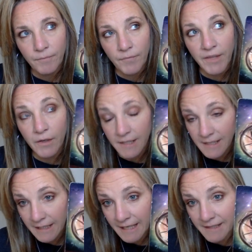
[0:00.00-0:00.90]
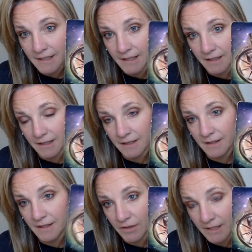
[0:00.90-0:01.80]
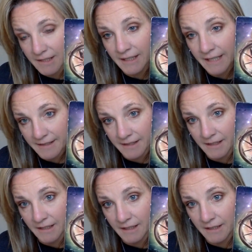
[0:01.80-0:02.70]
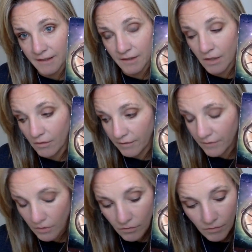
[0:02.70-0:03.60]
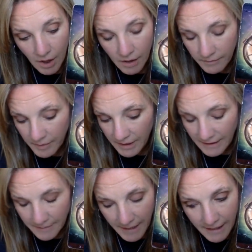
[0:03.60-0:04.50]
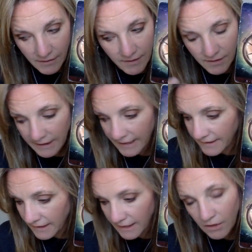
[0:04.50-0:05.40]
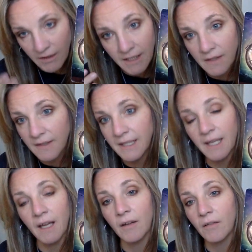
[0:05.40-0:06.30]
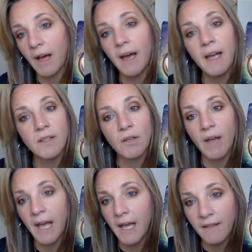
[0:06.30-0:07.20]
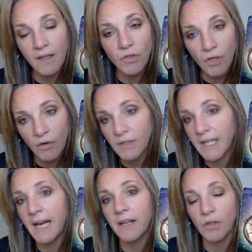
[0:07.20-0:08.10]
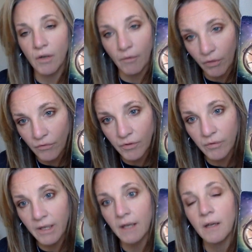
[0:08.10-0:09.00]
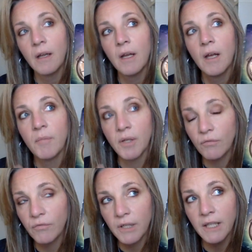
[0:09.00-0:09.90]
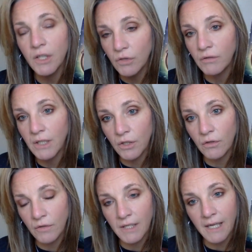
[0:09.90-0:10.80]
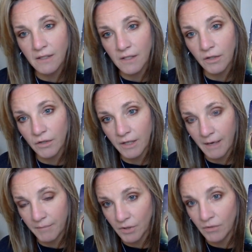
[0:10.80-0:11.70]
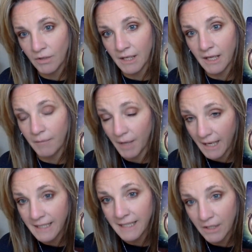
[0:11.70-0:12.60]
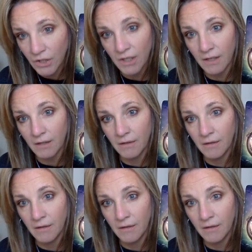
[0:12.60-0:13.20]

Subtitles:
There is a lesson in this. There is a lesson in this. So if you are repeating this pattern, there's a lesson that you need to see. Okay? It's okay that you chose that and you're going through it, but you really do need to use that as a learning opportunity and pay attention.